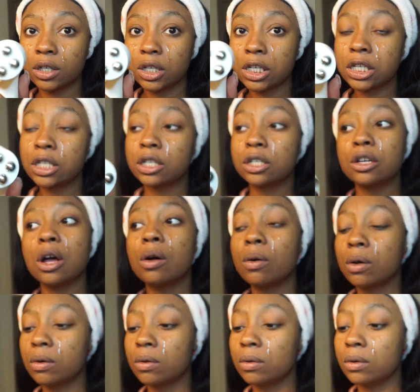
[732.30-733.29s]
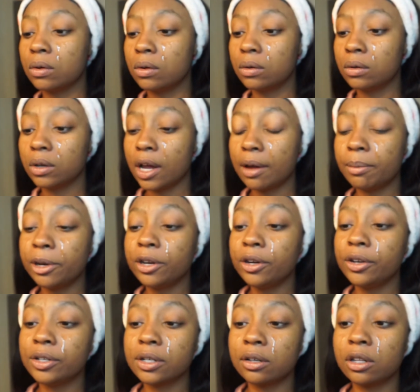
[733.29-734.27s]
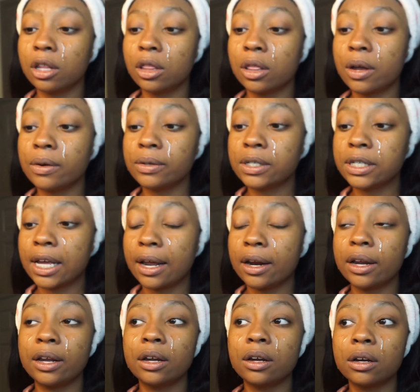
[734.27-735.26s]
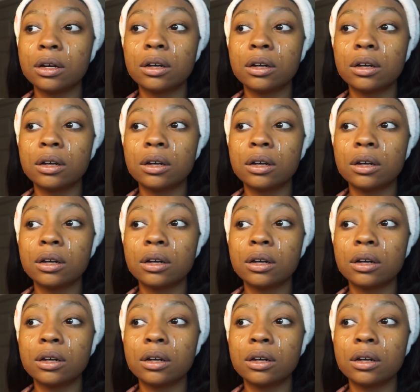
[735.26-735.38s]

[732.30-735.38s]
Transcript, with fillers: So cool. I'm gonna use on the low setting.